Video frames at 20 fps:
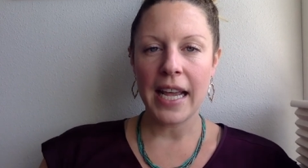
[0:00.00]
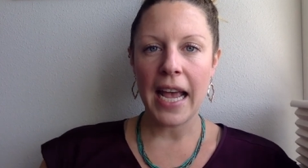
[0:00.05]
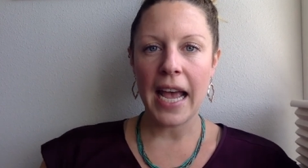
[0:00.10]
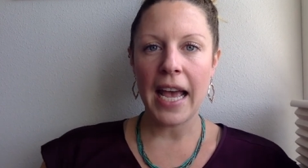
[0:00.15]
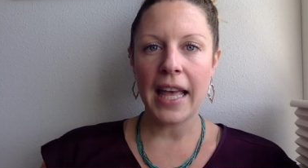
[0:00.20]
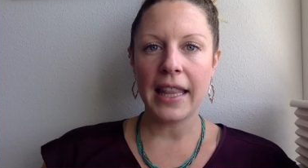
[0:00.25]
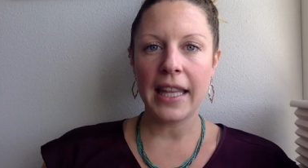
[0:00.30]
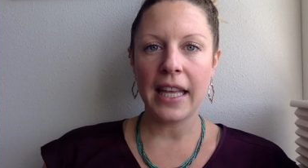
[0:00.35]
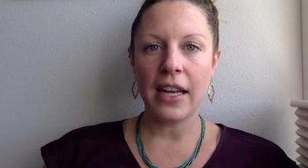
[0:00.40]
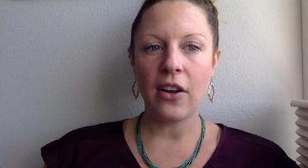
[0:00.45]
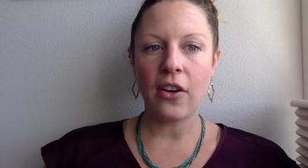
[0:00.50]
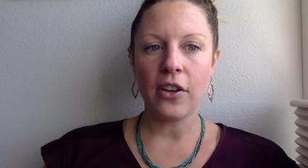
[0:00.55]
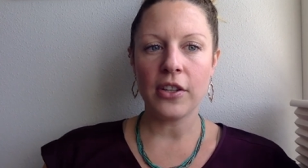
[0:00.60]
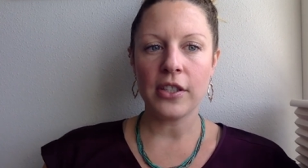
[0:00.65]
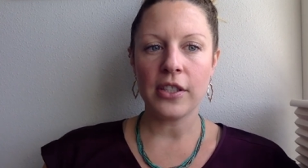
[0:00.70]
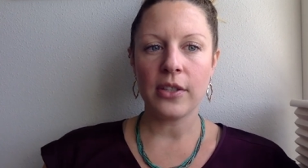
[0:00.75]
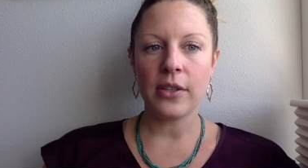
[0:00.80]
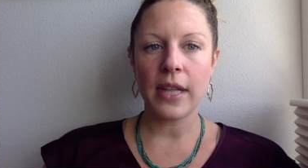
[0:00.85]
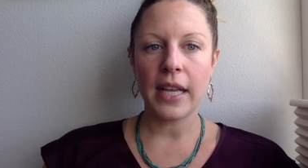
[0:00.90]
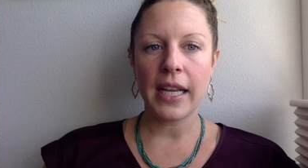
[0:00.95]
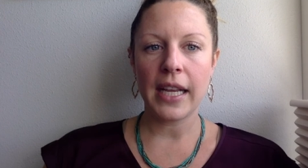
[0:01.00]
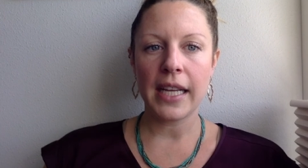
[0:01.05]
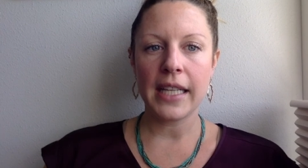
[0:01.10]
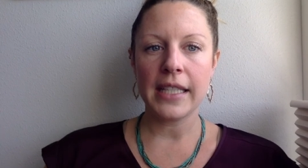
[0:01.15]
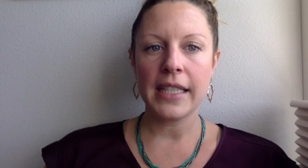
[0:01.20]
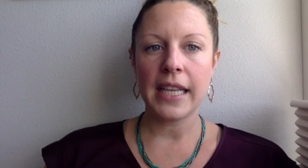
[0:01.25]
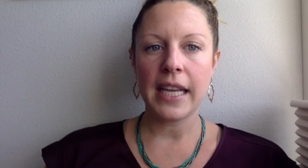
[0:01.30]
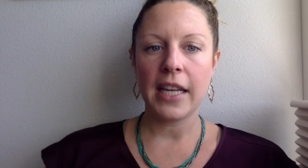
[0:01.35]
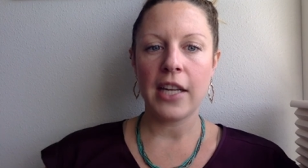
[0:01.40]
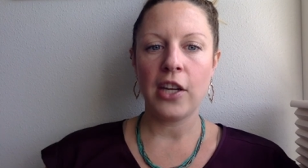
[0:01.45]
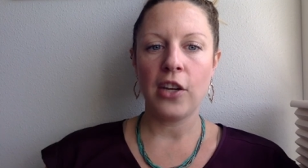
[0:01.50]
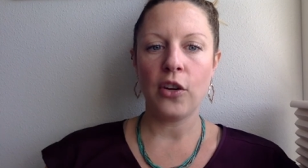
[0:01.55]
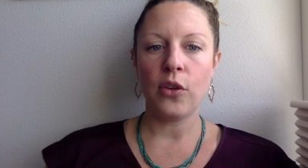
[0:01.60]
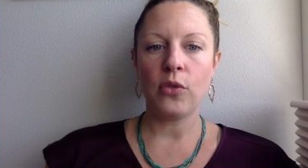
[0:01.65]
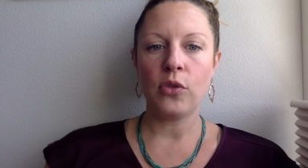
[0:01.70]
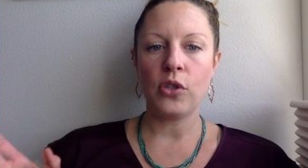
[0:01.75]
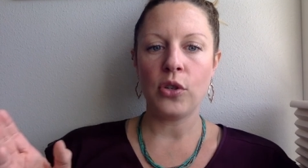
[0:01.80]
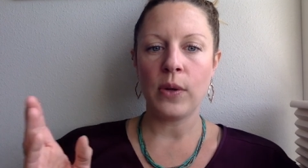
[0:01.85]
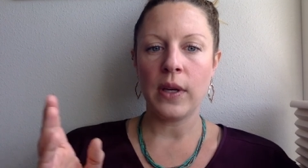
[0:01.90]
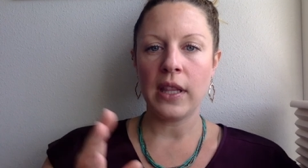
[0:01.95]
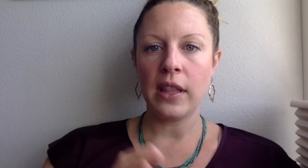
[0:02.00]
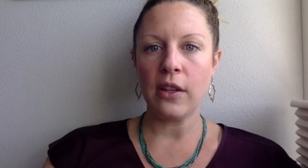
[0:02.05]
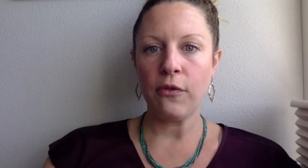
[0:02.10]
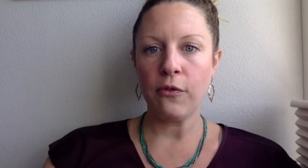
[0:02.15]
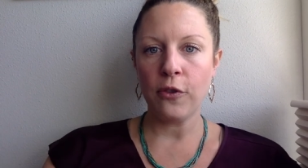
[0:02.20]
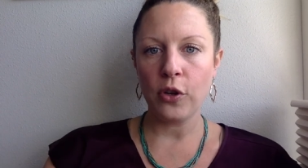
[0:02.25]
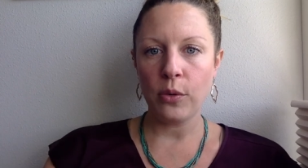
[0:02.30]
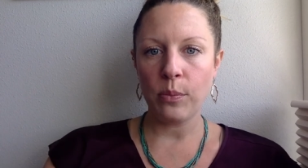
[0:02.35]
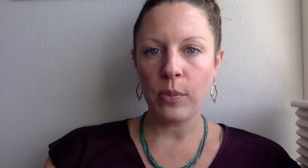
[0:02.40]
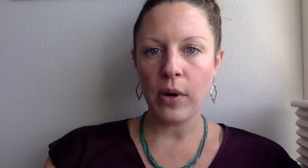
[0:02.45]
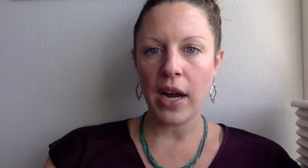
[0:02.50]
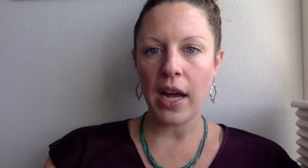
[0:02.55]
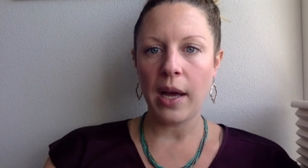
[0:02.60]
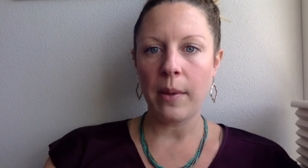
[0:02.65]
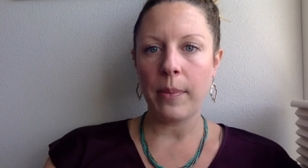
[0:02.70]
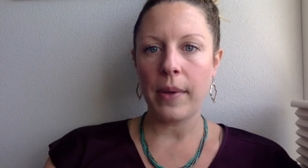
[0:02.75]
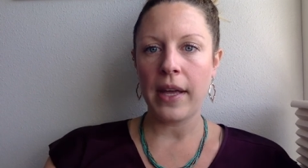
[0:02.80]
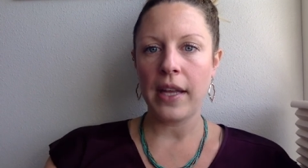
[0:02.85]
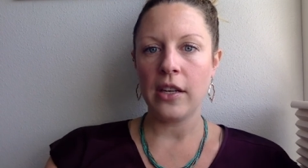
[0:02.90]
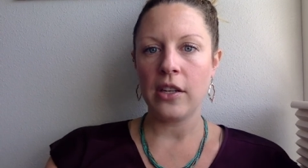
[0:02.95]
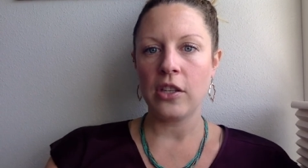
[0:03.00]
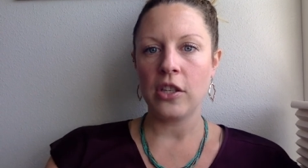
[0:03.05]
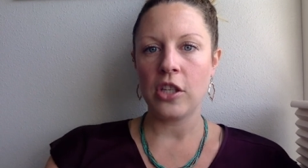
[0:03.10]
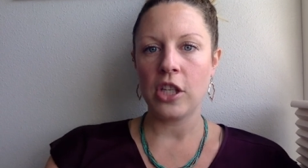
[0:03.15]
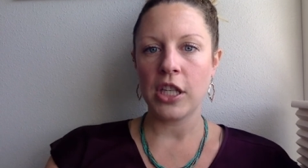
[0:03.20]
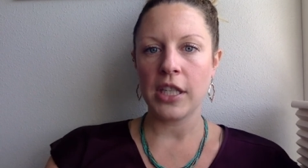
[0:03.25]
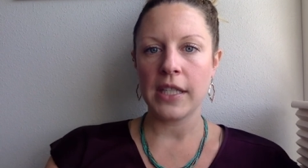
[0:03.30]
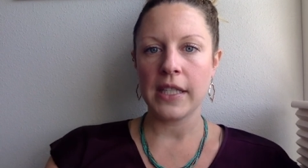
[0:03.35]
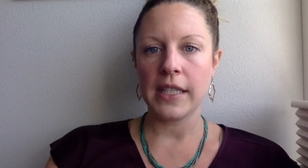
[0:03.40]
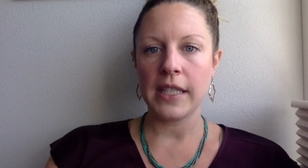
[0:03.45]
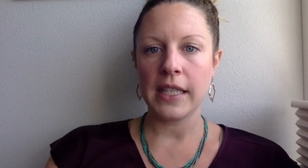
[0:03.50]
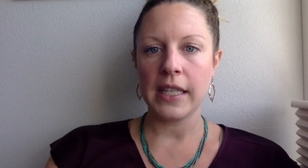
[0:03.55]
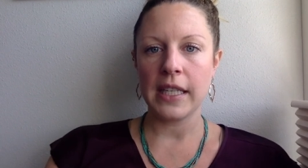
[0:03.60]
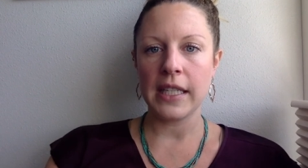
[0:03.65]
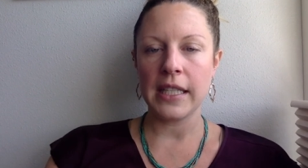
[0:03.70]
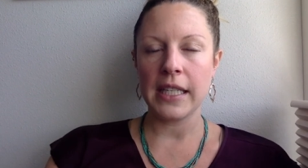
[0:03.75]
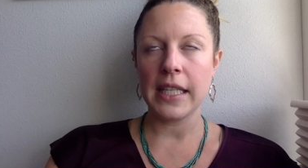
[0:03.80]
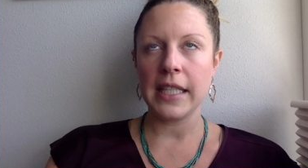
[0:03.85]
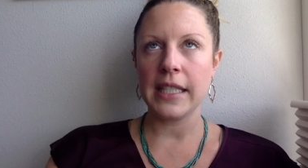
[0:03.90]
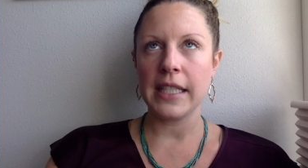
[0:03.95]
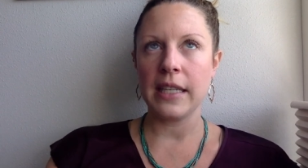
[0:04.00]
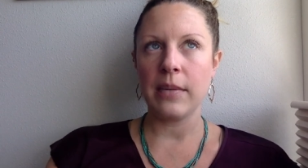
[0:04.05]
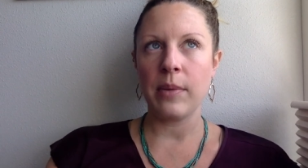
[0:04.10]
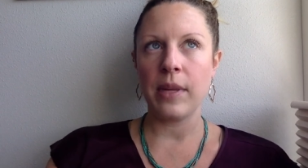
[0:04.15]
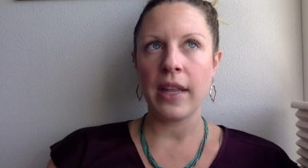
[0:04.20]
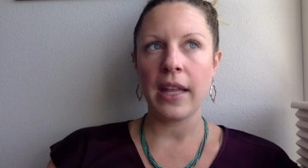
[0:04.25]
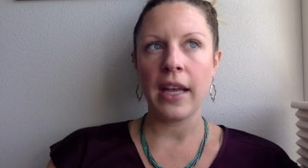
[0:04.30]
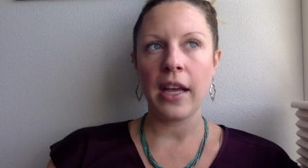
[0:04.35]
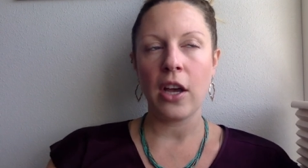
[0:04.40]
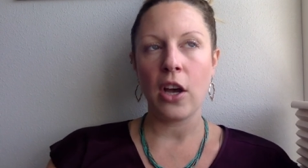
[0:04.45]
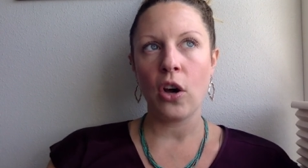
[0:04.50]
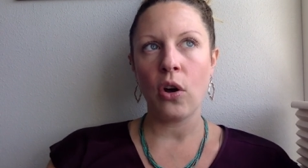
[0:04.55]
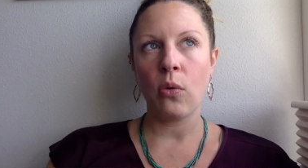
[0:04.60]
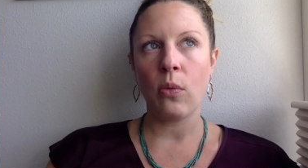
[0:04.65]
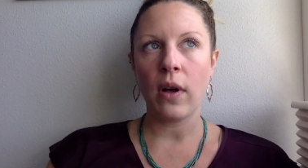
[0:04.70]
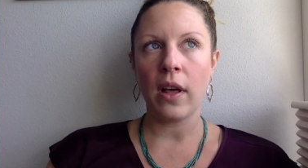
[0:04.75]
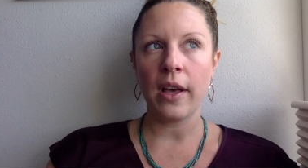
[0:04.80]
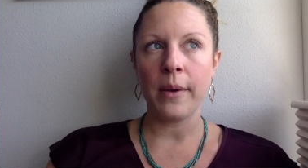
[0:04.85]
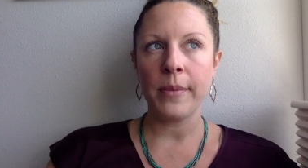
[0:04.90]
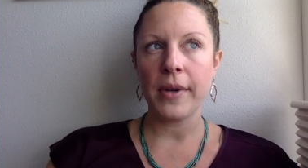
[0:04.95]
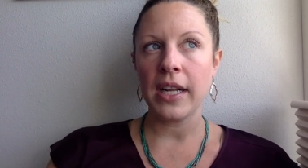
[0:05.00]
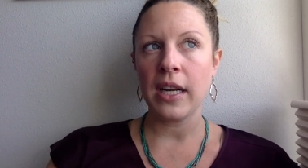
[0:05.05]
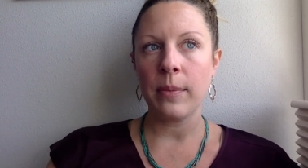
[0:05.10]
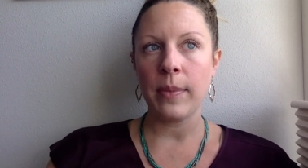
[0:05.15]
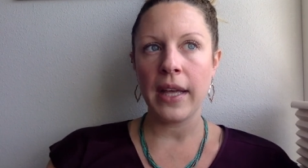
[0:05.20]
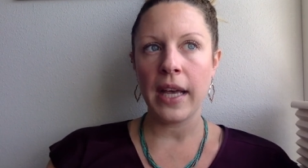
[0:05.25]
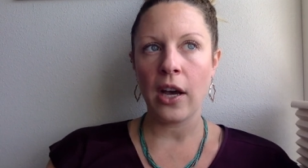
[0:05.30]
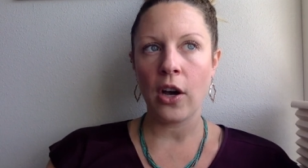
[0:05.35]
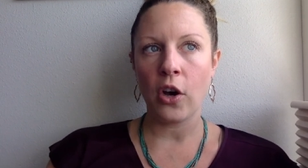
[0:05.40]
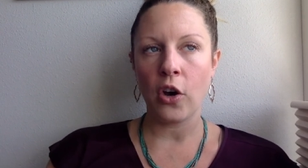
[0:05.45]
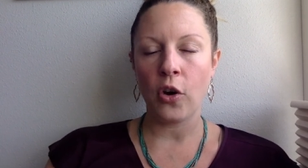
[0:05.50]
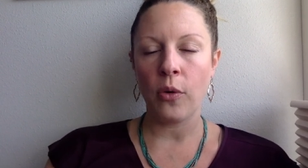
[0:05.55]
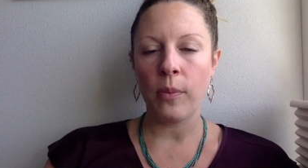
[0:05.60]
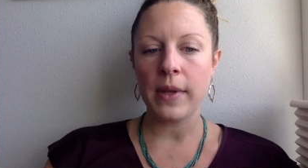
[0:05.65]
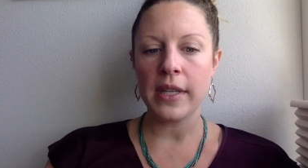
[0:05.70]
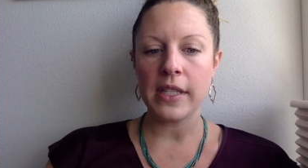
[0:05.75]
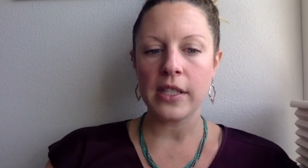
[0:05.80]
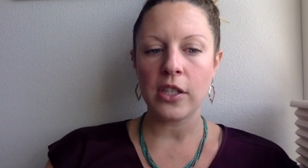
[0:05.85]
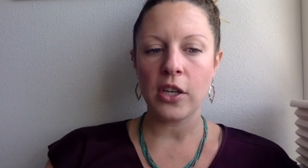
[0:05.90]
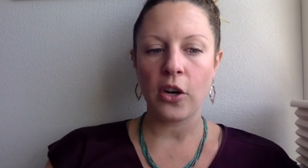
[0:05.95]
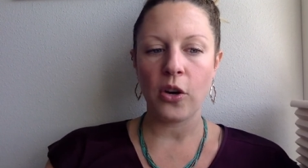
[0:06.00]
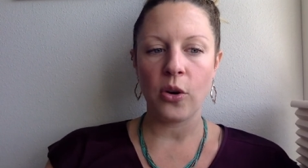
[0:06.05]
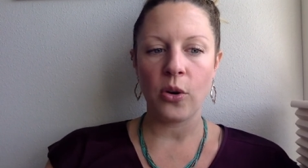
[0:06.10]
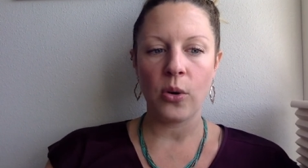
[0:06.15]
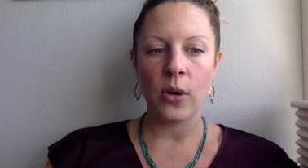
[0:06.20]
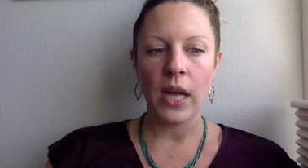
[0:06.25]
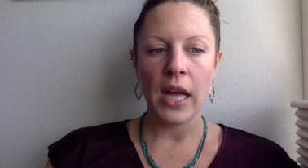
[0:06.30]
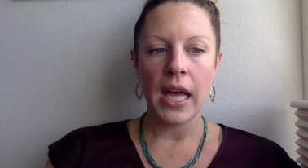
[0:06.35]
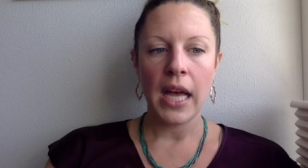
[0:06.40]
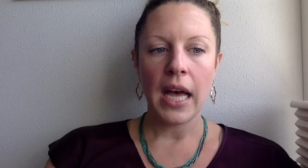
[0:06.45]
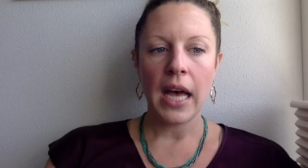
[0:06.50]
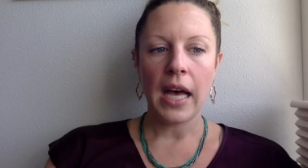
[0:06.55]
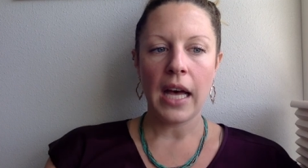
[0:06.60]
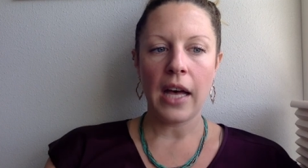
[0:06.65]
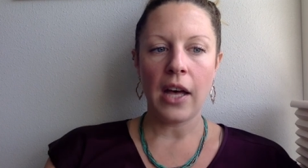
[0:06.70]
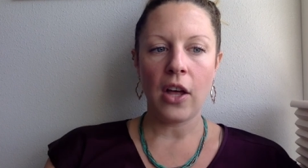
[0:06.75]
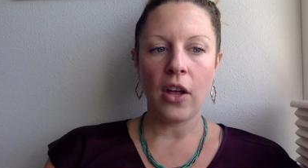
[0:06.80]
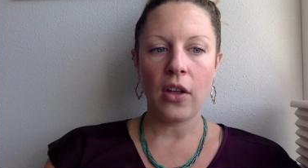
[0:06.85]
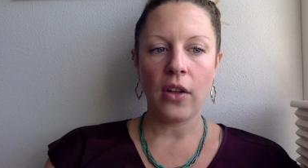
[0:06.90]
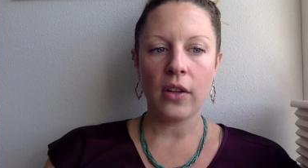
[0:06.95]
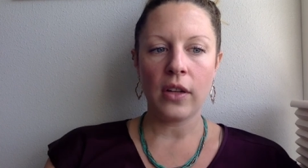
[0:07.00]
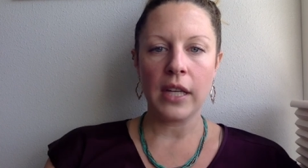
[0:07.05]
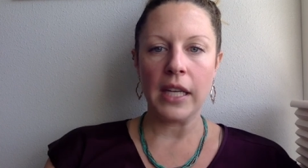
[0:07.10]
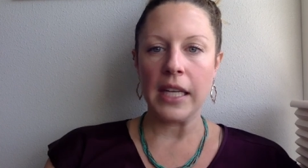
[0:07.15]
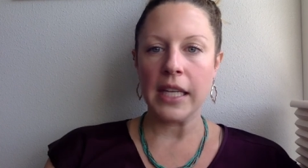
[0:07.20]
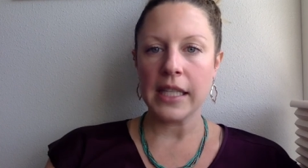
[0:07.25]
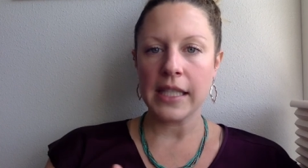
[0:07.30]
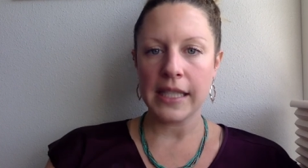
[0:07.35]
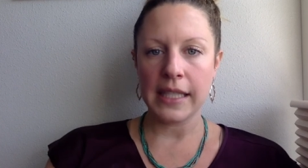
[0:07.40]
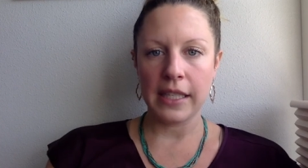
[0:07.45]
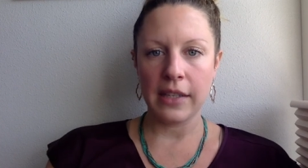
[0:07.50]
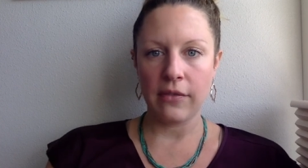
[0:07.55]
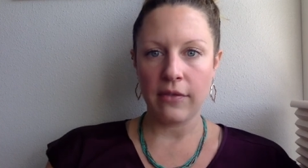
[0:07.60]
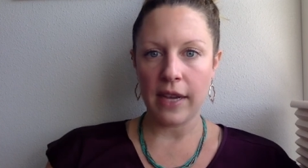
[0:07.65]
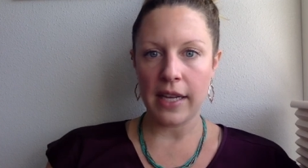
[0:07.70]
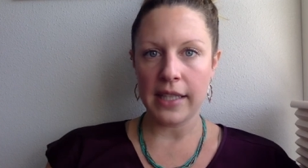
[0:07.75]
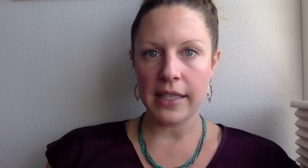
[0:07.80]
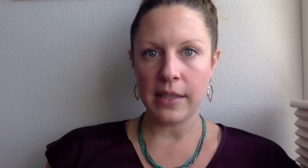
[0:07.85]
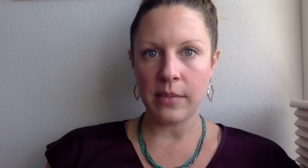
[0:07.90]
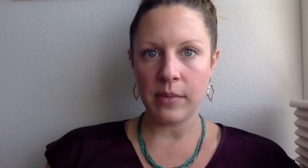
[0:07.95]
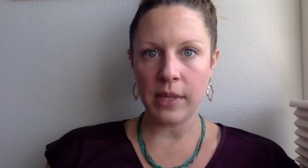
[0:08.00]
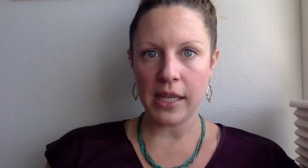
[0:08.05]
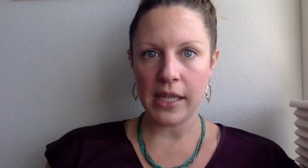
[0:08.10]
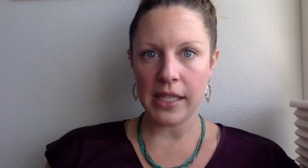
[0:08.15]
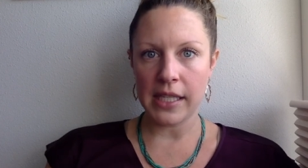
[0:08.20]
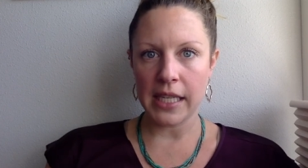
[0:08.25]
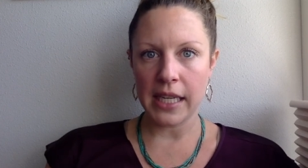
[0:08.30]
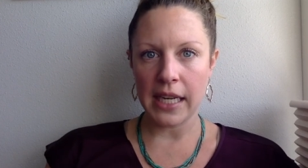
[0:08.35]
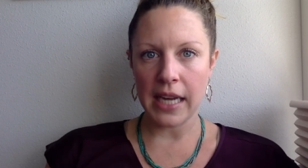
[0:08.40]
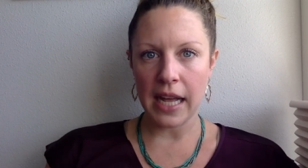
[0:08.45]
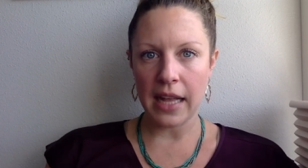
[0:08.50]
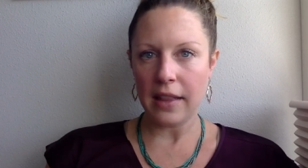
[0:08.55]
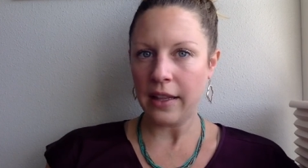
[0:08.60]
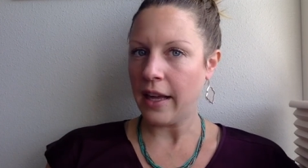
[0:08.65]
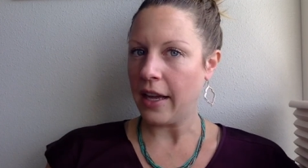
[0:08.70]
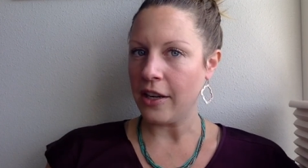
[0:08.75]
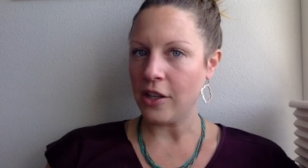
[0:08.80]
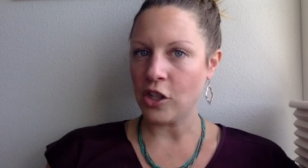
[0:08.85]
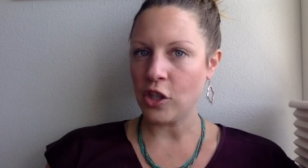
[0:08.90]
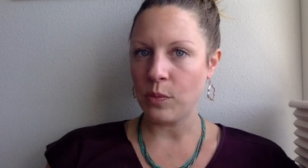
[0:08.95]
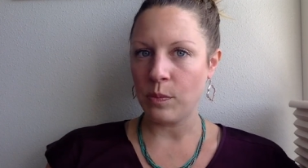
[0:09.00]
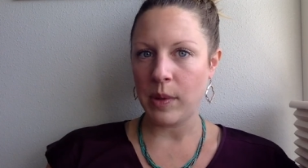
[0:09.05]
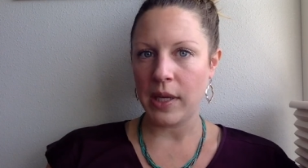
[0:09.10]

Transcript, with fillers: And then also, like I said, you know, doing the food prep and just it's easy to be like, oh, well, I'm going to be at home. And so I'll easily find something to eat at lunch.